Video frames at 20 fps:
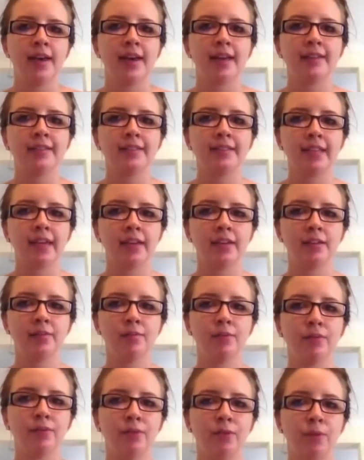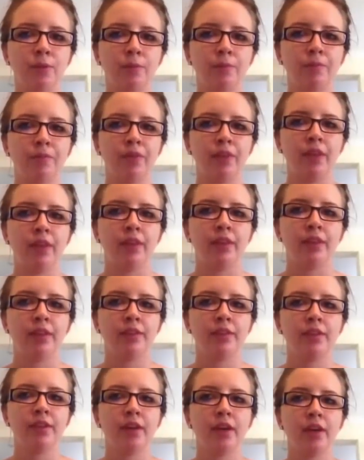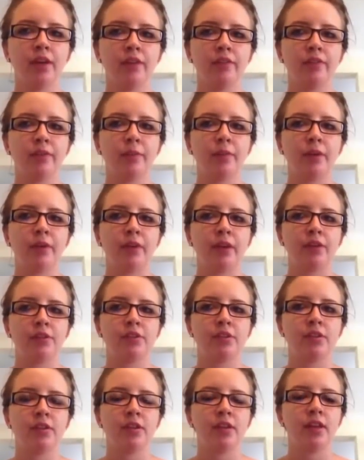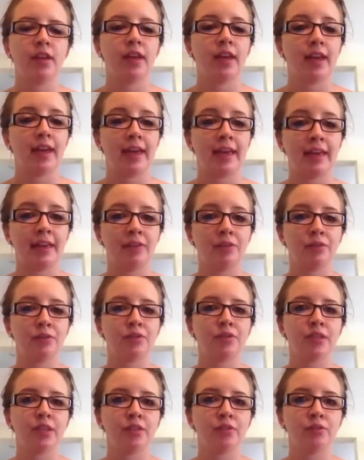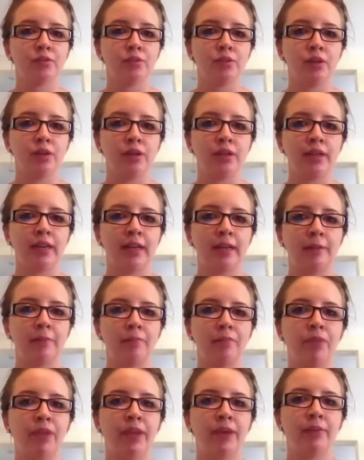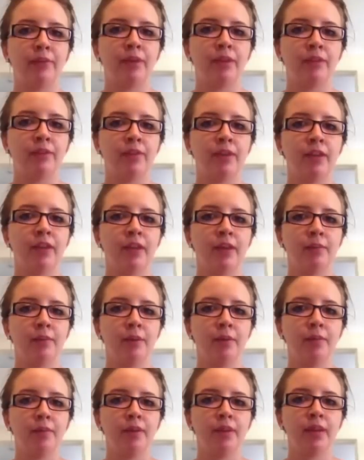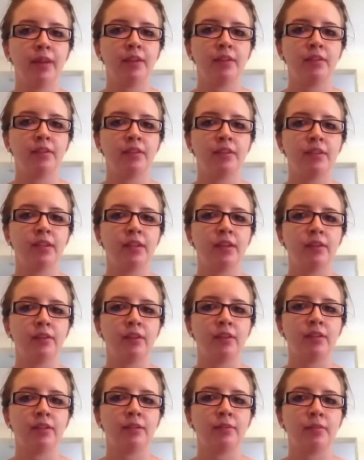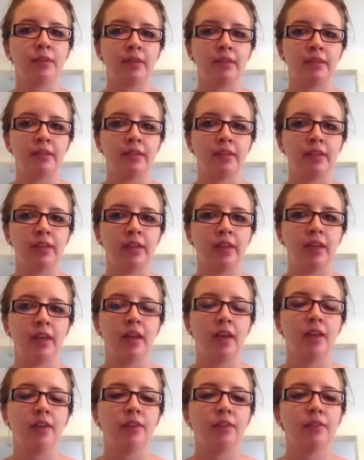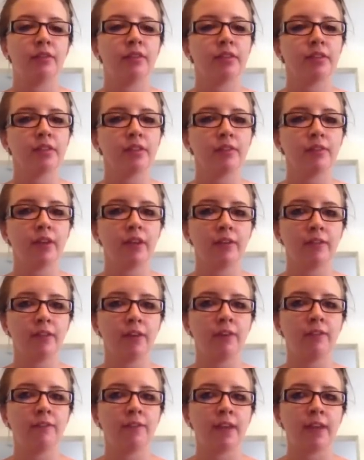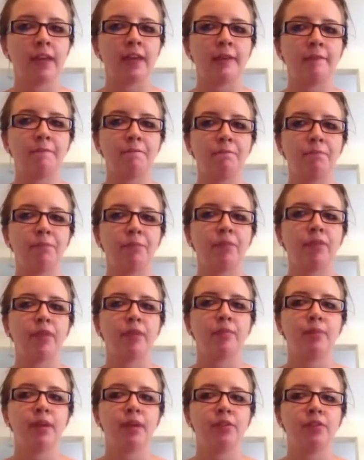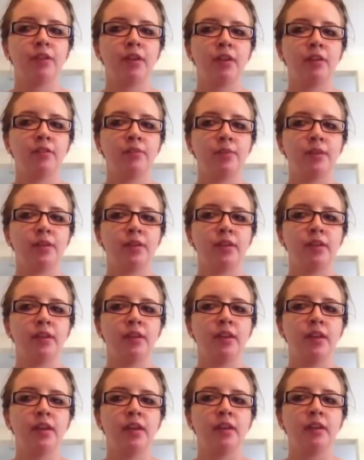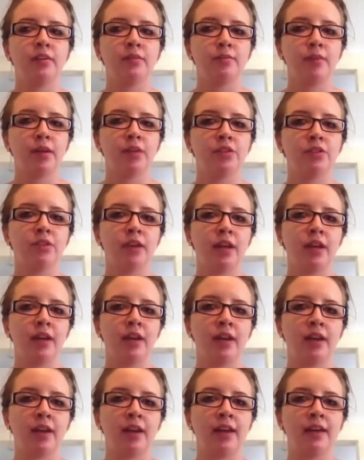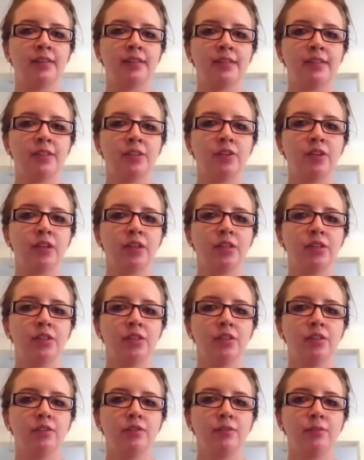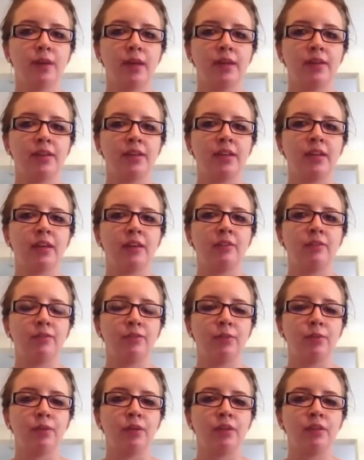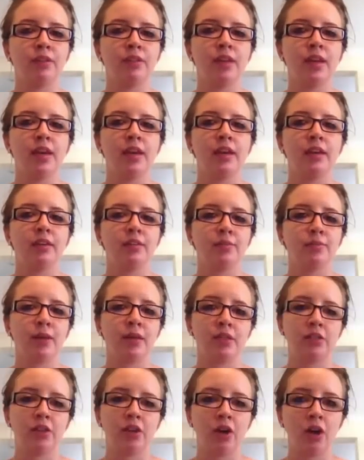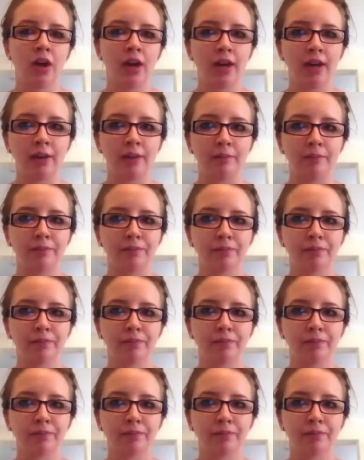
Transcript: as stated before. This occurs from aggression and/or sexual contact, where the feline populations increase immensely. The risk of FIV being transmitted is much greater as the aggression of mating influence is much higher